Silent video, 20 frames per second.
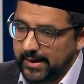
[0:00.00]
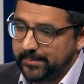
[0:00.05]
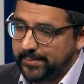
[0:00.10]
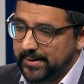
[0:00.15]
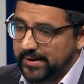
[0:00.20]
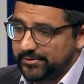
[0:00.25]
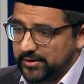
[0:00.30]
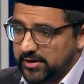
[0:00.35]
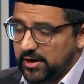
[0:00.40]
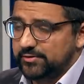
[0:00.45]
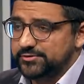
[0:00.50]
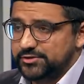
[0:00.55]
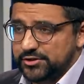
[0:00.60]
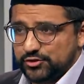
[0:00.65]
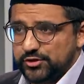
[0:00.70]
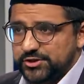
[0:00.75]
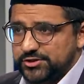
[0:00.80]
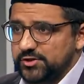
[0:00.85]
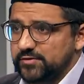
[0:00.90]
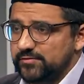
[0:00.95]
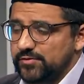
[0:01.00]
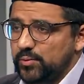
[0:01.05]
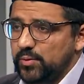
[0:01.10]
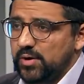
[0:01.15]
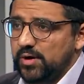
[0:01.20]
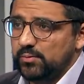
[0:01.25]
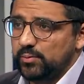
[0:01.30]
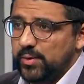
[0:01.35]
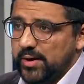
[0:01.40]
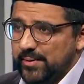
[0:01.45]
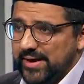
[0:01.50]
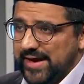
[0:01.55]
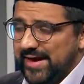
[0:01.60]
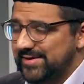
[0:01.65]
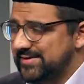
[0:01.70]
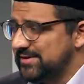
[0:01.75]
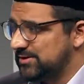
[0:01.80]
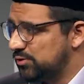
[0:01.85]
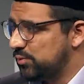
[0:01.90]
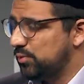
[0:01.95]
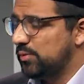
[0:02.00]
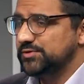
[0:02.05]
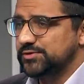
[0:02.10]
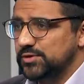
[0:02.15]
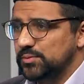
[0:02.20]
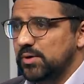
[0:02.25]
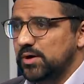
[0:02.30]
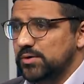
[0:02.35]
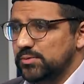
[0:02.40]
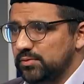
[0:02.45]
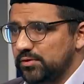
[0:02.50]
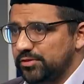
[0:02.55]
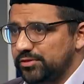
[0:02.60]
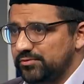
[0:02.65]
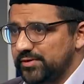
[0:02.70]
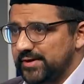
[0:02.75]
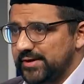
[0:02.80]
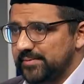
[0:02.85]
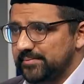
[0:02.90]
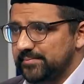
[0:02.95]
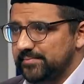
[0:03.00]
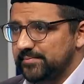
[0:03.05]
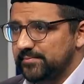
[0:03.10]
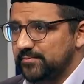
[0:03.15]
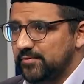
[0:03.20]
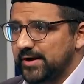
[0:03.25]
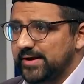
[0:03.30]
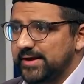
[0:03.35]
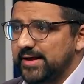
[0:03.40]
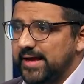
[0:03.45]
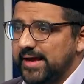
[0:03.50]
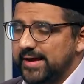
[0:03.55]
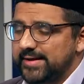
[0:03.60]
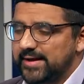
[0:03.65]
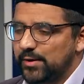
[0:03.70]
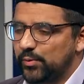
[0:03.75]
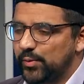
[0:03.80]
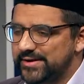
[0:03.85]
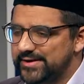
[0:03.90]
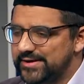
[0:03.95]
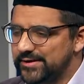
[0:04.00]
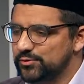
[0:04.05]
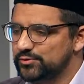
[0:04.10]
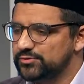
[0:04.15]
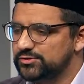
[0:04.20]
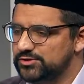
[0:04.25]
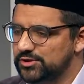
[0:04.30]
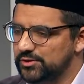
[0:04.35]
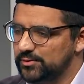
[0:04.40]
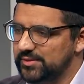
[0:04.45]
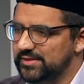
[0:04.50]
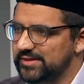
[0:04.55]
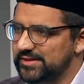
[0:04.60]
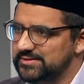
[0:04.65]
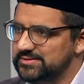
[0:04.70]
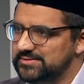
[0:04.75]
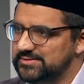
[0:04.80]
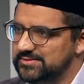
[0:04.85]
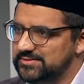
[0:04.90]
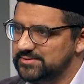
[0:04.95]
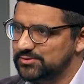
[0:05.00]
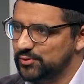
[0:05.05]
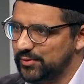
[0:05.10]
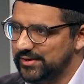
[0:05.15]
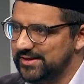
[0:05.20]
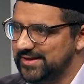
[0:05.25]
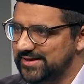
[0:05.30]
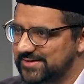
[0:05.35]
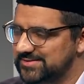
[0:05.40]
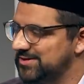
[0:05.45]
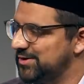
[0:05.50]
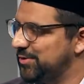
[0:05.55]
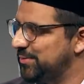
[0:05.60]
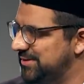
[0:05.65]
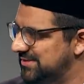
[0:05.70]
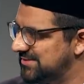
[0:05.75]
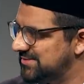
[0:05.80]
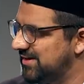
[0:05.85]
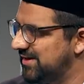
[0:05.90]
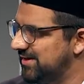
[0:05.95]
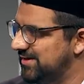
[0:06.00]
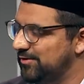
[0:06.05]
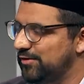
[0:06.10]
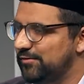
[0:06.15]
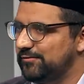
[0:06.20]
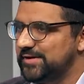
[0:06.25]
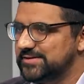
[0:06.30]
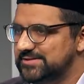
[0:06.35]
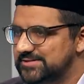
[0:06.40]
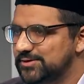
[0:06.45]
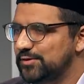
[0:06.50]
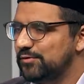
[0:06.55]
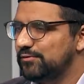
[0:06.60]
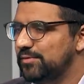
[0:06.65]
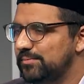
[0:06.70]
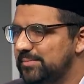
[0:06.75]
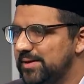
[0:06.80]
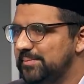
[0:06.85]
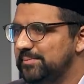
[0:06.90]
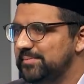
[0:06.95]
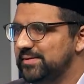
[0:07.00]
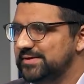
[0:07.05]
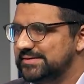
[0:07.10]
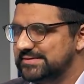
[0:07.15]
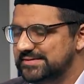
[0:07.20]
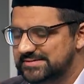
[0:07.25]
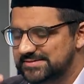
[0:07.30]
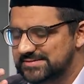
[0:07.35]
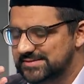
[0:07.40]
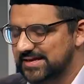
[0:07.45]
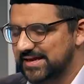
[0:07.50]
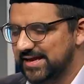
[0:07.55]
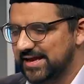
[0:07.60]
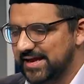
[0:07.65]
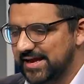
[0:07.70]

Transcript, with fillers: about the current situation of the world, where we're heading towards a World War Three, right? Now, when he was doing this twenty years ago, we started off, I still remember just...